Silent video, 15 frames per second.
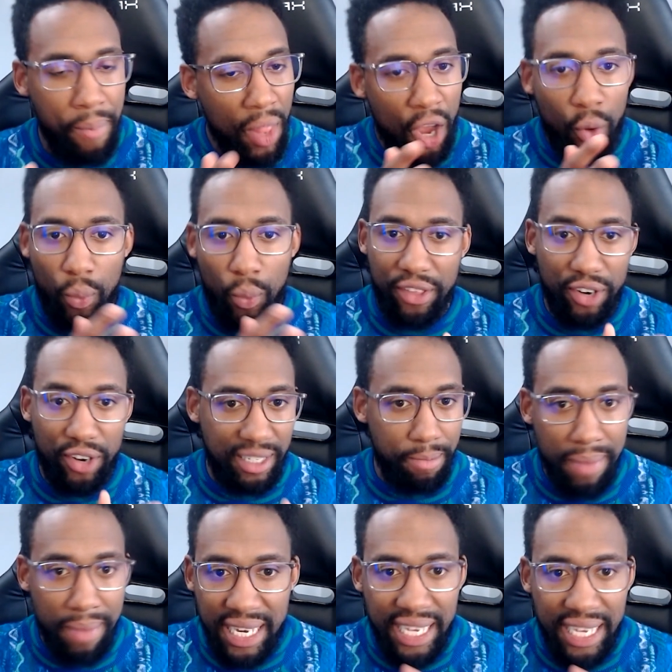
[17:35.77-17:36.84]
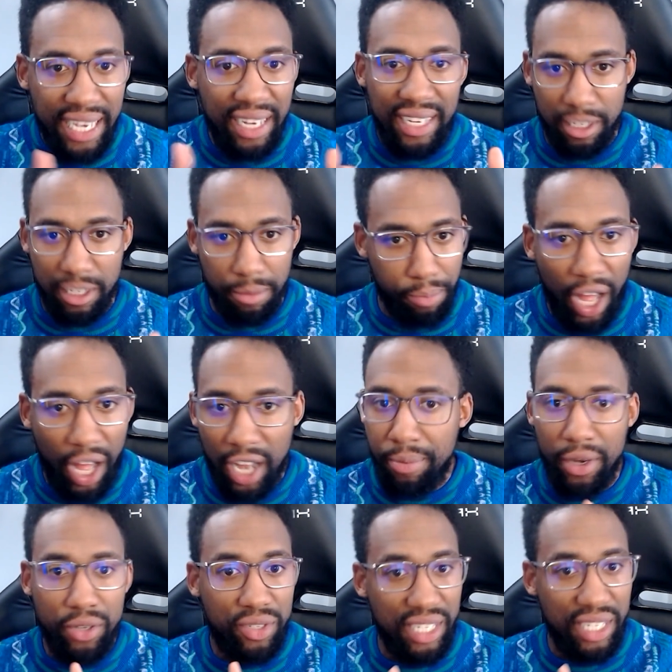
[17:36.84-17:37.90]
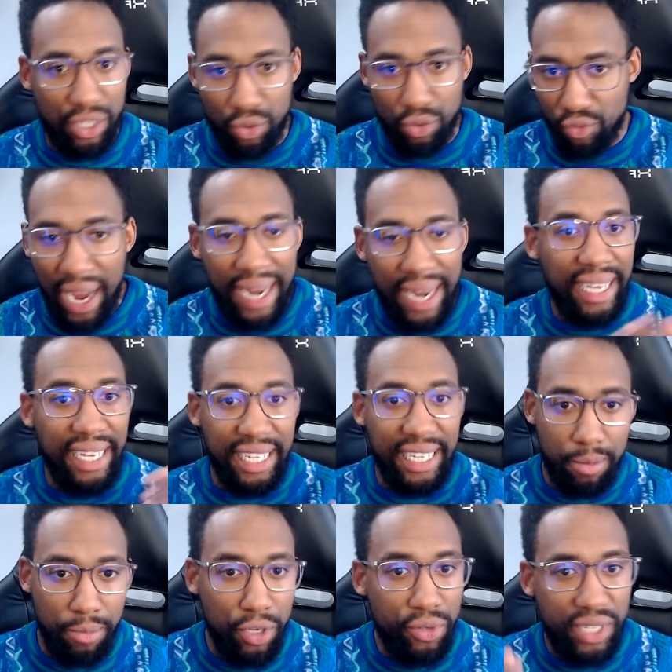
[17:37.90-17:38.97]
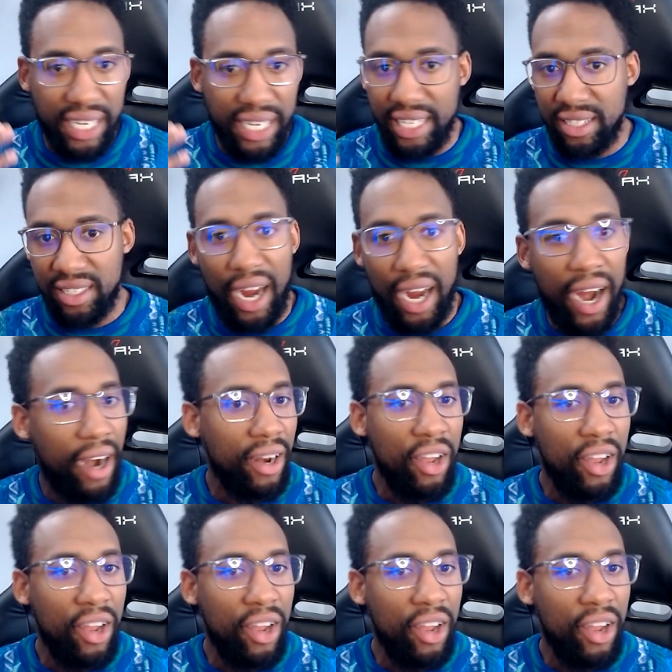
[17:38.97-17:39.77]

whether it's media, it's blog posts, it's writing, it's music, it's art,